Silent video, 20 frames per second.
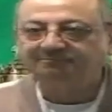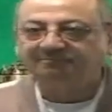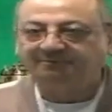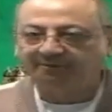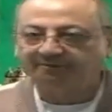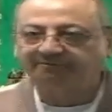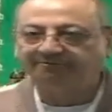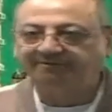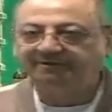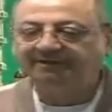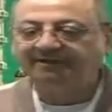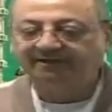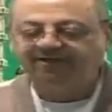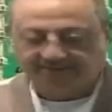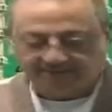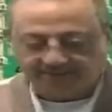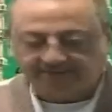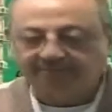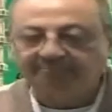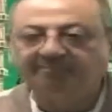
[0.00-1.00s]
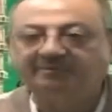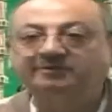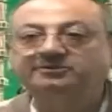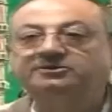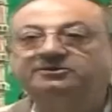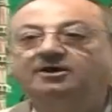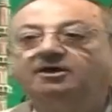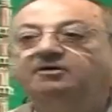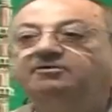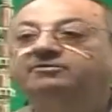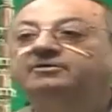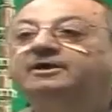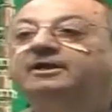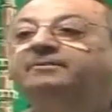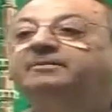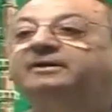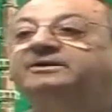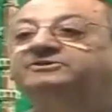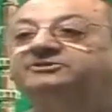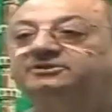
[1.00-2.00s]
briefly. Measure of
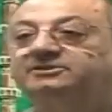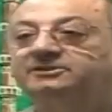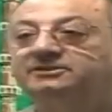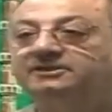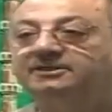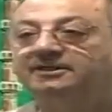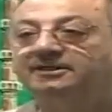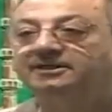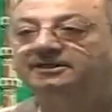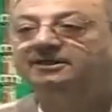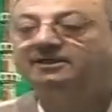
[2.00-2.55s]
capacity.